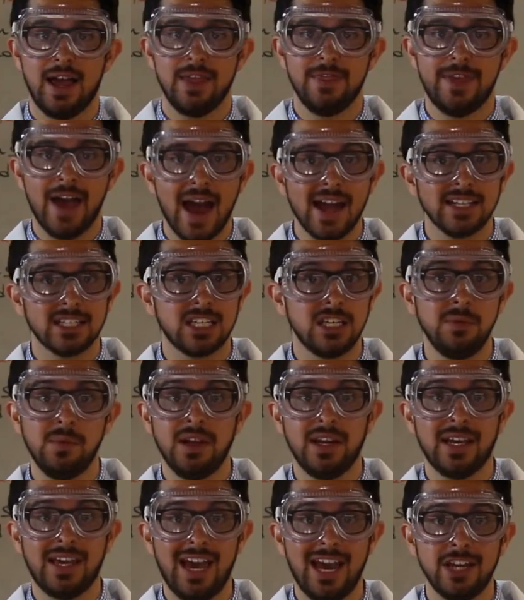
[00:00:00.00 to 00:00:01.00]
That is
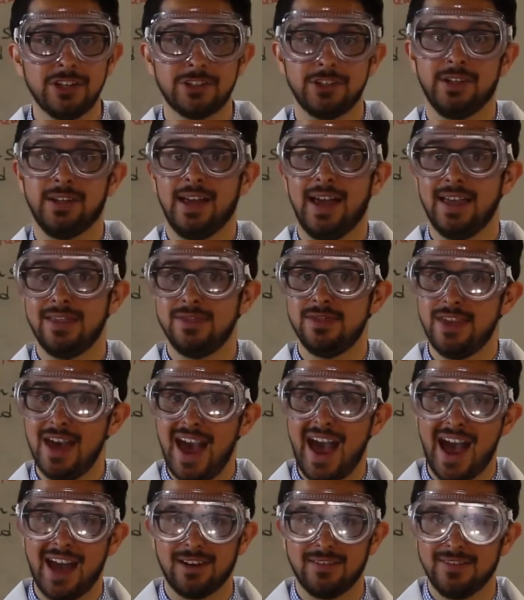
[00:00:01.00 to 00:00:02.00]
communication, and
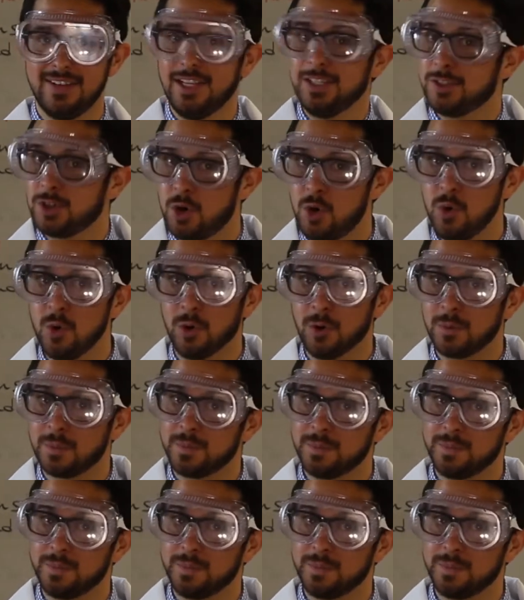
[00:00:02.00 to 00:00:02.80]
that is cool.